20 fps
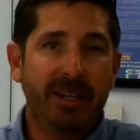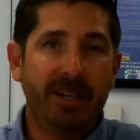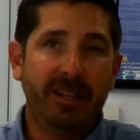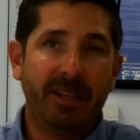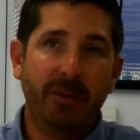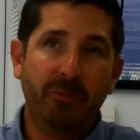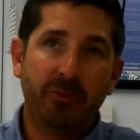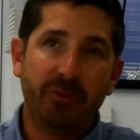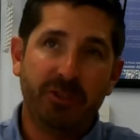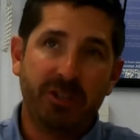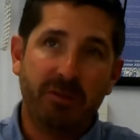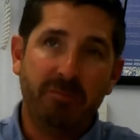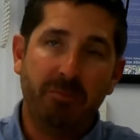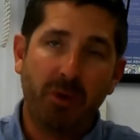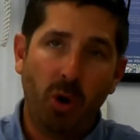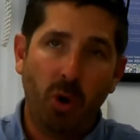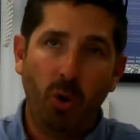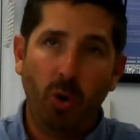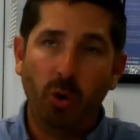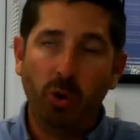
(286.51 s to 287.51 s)
and then we'll see
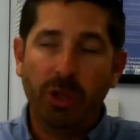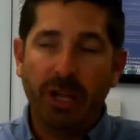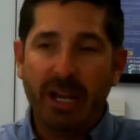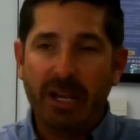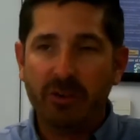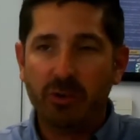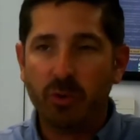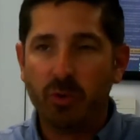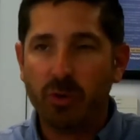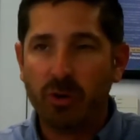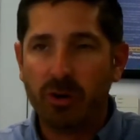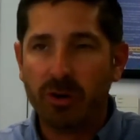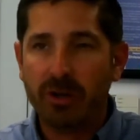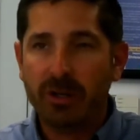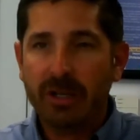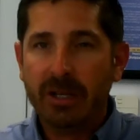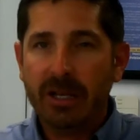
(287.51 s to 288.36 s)
mold and or